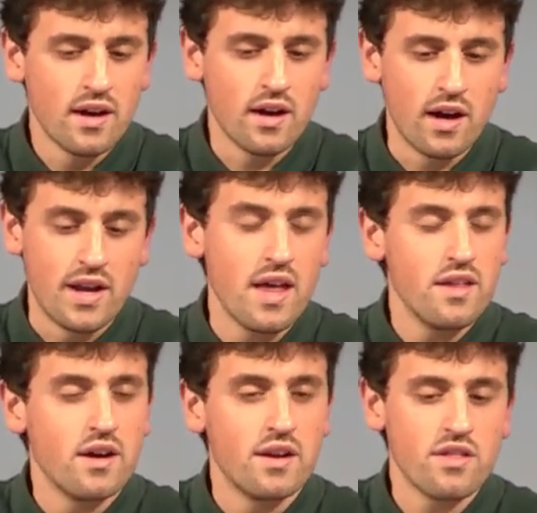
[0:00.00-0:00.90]
Uh, an
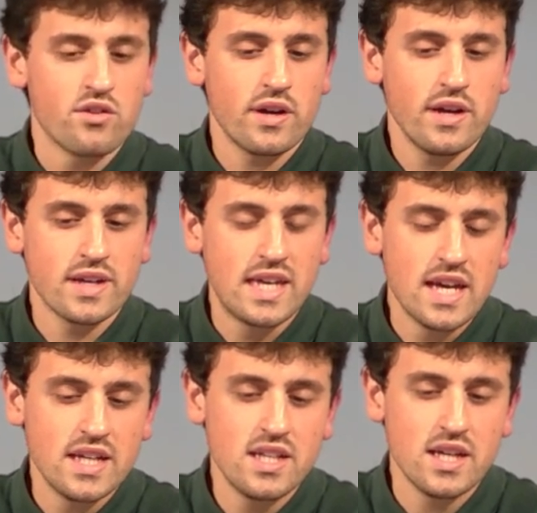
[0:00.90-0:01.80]
another uh,
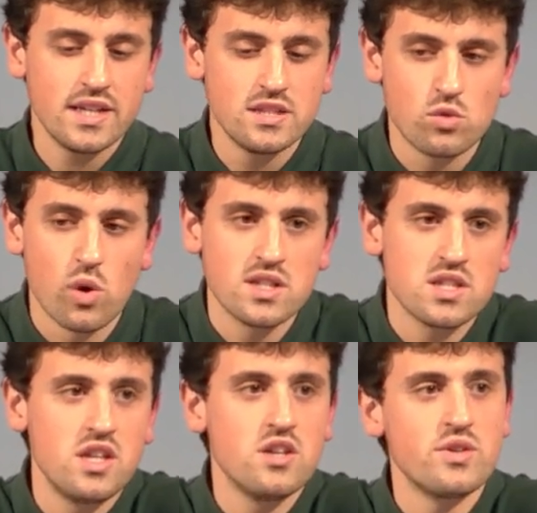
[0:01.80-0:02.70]
key idea in Tuan's
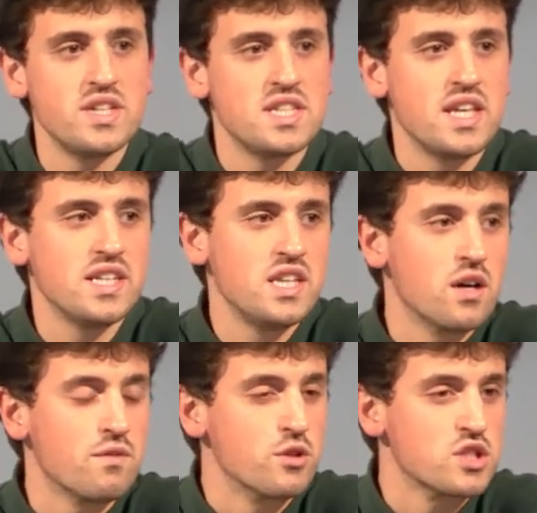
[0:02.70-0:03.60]
theory is the idea
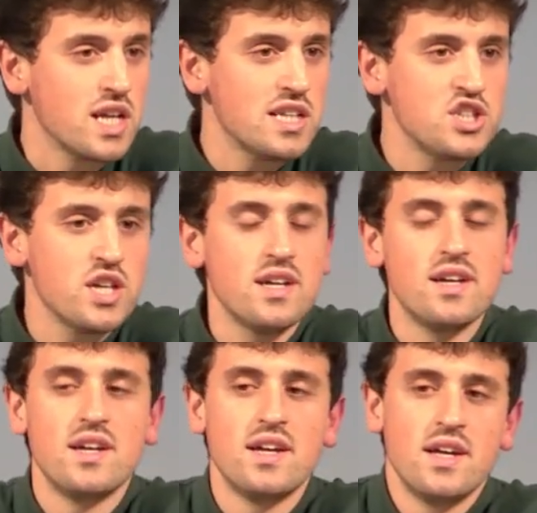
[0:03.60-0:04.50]
of nostalgia,
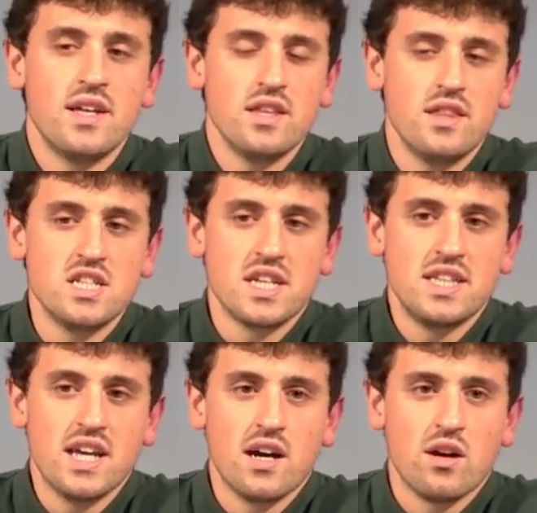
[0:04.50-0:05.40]
this
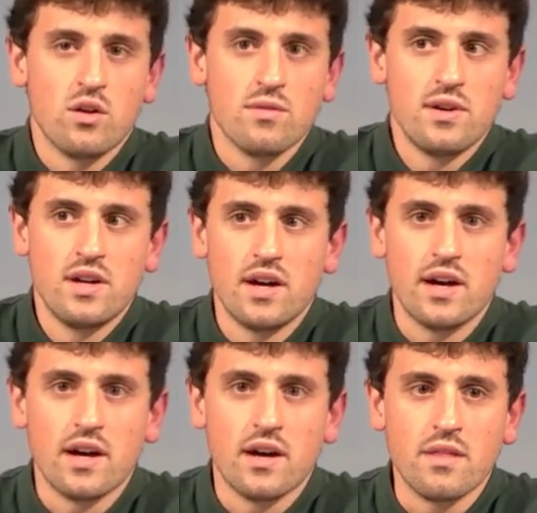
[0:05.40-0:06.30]
idea of
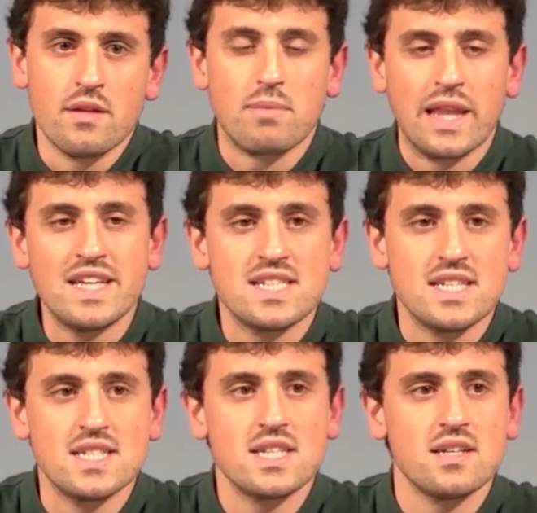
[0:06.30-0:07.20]
uh, the
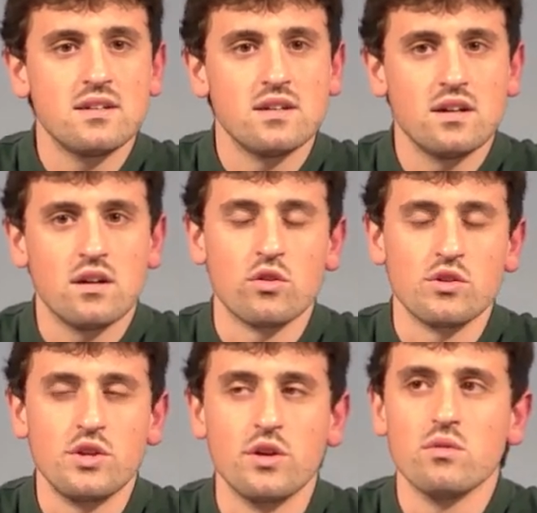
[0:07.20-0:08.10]
places, or
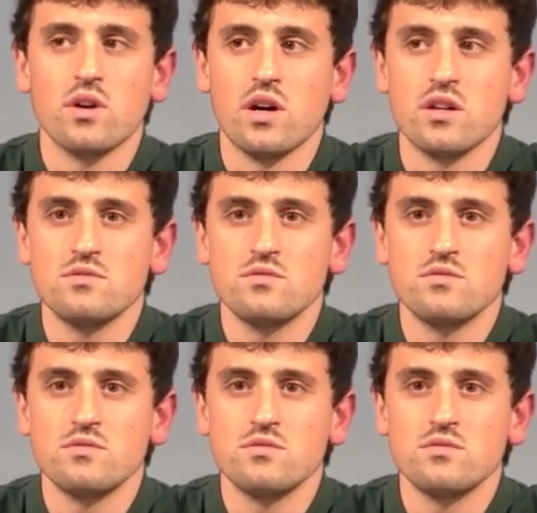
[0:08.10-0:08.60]
you know, uh,